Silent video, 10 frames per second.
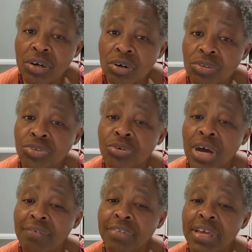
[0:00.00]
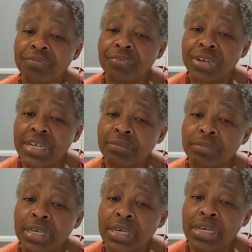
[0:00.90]
or to have their
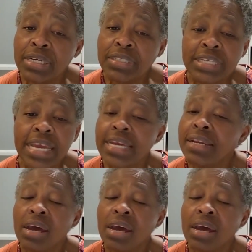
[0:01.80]
freedom taken